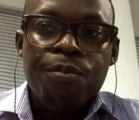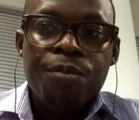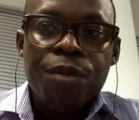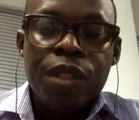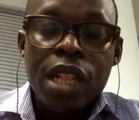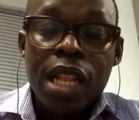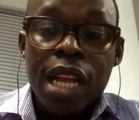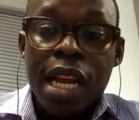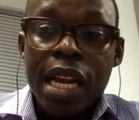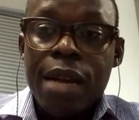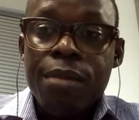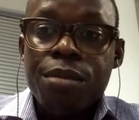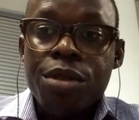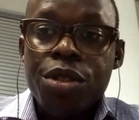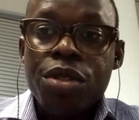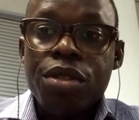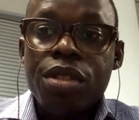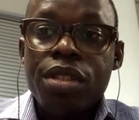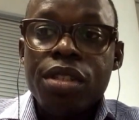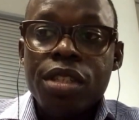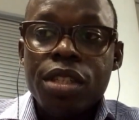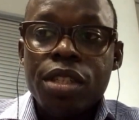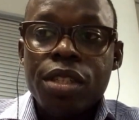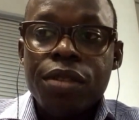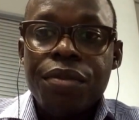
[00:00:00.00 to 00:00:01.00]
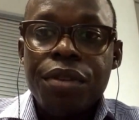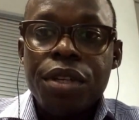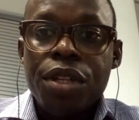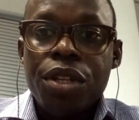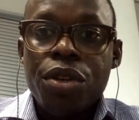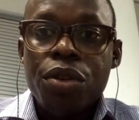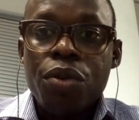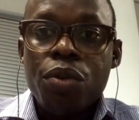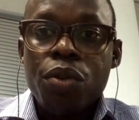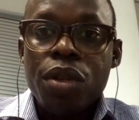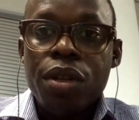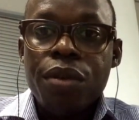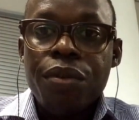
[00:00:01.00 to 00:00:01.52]
Like I'm shooting this video
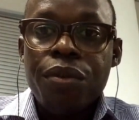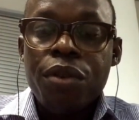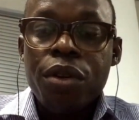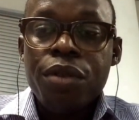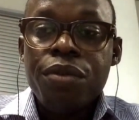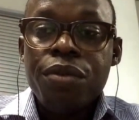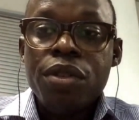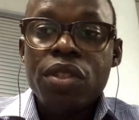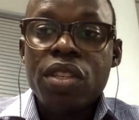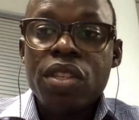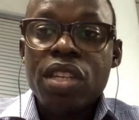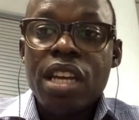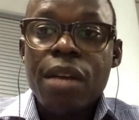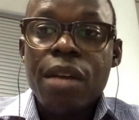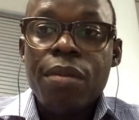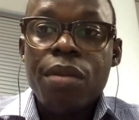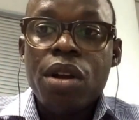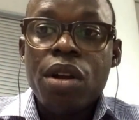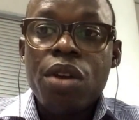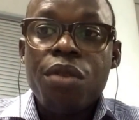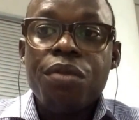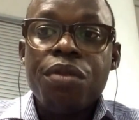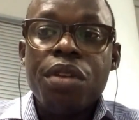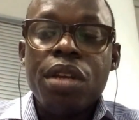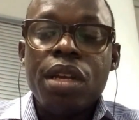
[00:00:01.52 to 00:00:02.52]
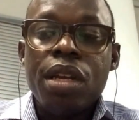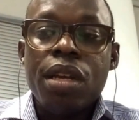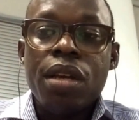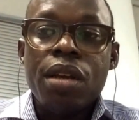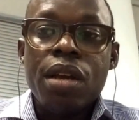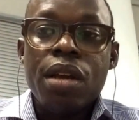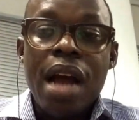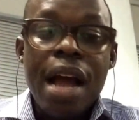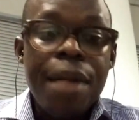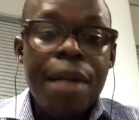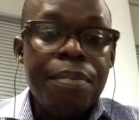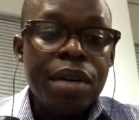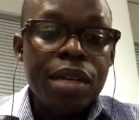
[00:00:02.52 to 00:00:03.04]
with the front-facing camera of the
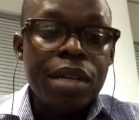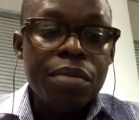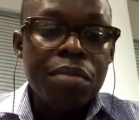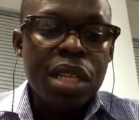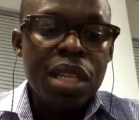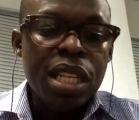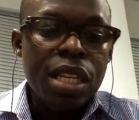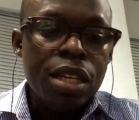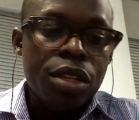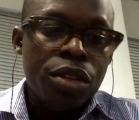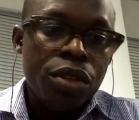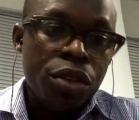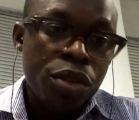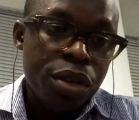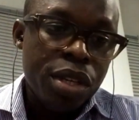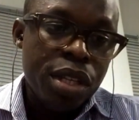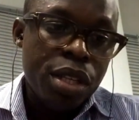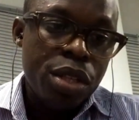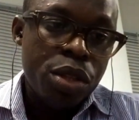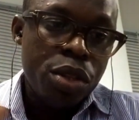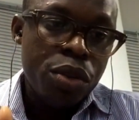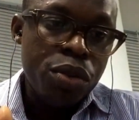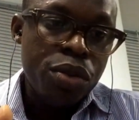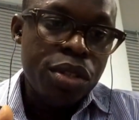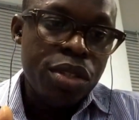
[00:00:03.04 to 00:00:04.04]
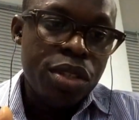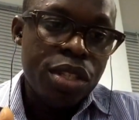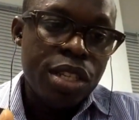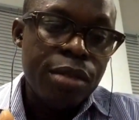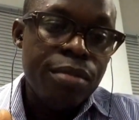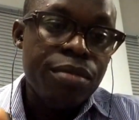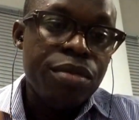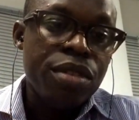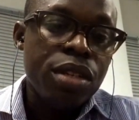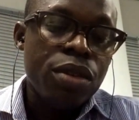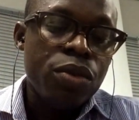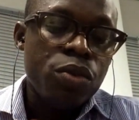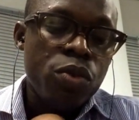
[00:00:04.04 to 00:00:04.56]
iPad mini. You can do the same
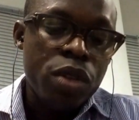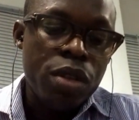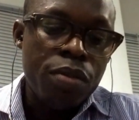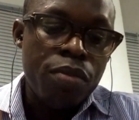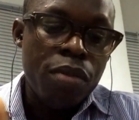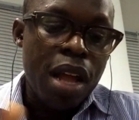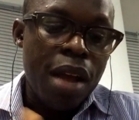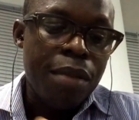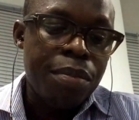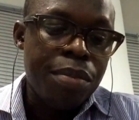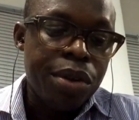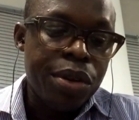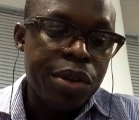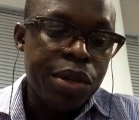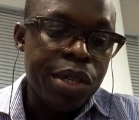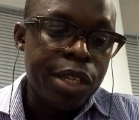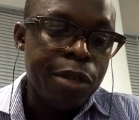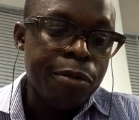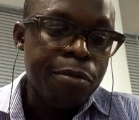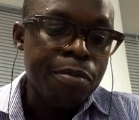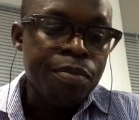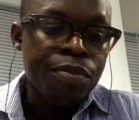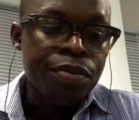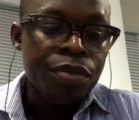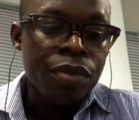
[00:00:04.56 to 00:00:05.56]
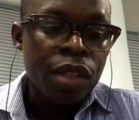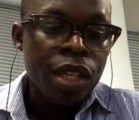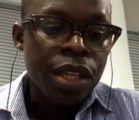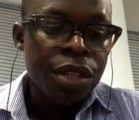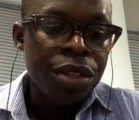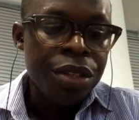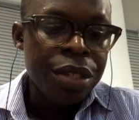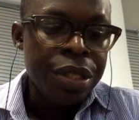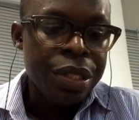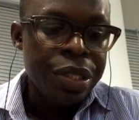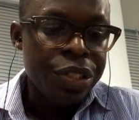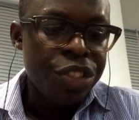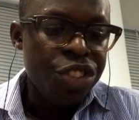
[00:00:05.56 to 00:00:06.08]
thing with the BlackBerry
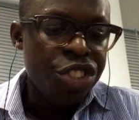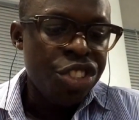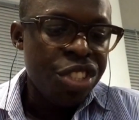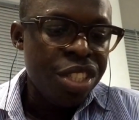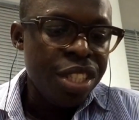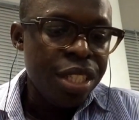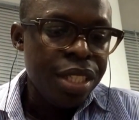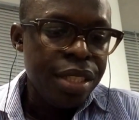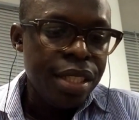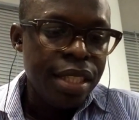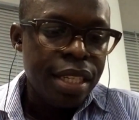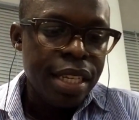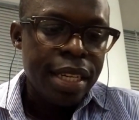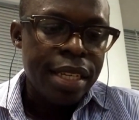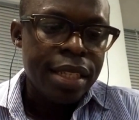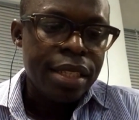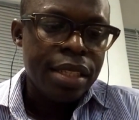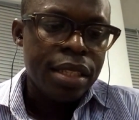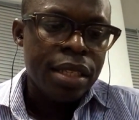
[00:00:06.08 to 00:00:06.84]
Z10.